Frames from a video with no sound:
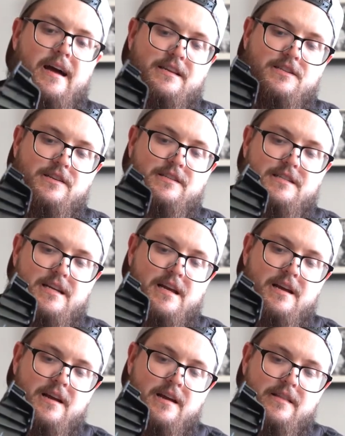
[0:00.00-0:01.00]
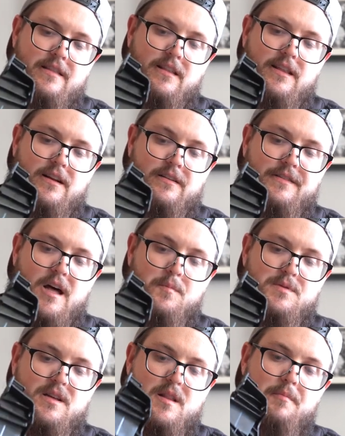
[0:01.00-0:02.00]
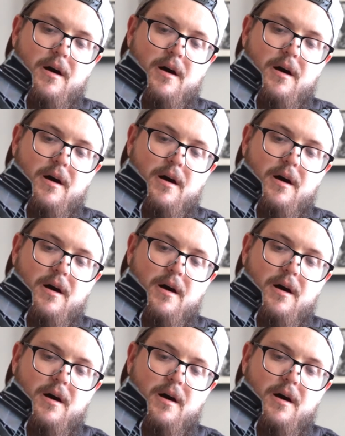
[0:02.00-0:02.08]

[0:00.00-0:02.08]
As you can see, the little nubs on the